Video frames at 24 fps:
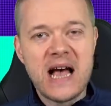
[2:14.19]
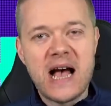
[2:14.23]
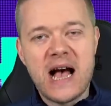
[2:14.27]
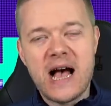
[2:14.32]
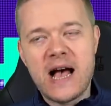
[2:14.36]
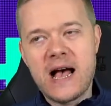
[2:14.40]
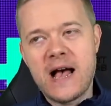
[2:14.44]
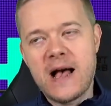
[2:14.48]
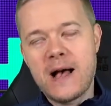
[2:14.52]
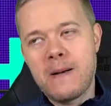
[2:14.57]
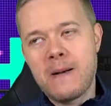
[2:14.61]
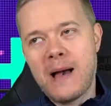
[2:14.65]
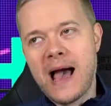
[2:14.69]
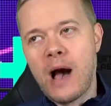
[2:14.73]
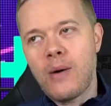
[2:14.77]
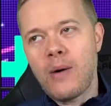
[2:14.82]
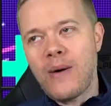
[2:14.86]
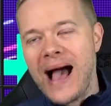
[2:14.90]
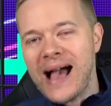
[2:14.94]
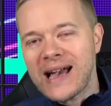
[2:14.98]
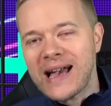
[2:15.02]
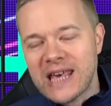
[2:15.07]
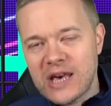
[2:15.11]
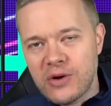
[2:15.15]
how
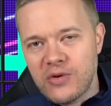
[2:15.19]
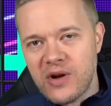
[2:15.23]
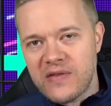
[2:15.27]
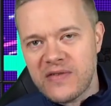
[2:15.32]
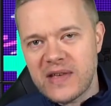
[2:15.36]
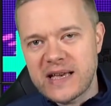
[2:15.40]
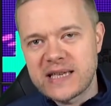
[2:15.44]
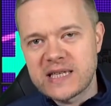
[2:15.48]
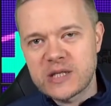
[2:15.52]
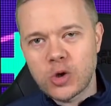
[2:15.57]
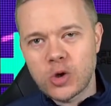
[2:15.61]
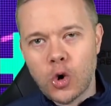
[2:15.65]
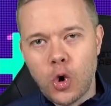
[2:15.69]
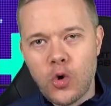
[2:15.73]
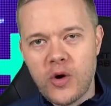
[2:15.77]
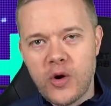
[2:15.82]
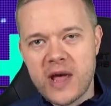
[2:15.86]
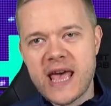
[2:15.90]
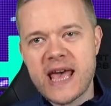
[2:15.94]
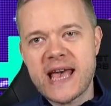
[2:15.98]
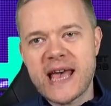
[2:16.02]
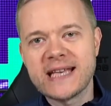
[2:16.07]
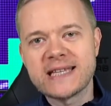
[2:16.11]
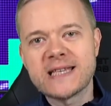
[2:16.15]
accurate this
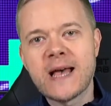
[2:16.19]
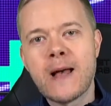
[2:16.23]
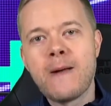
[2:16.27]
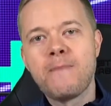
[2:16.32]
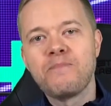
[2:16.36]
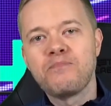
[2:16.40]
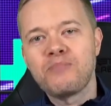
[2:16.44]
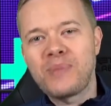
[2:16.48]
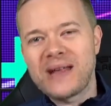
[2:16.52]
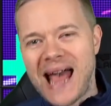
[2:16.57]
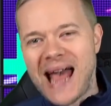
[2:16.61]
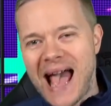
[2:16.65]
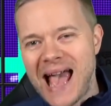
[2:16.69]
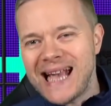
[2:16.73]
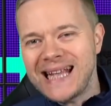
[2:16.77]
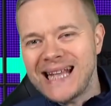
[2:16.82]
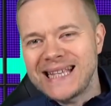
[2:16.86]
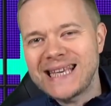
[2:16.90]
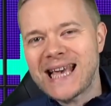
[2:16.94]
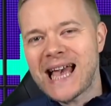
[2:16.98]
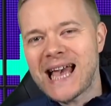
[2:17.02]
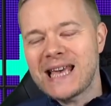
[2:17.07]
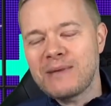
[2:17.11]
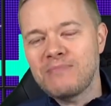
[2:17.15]
story is. But
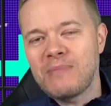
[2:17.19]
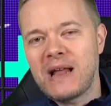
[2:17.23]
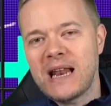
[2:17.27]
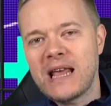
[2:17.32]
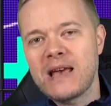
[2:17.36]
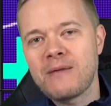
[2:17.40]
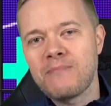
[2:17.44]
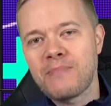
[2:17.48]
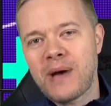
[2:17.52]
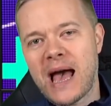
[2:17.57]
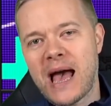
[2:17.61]
£88 million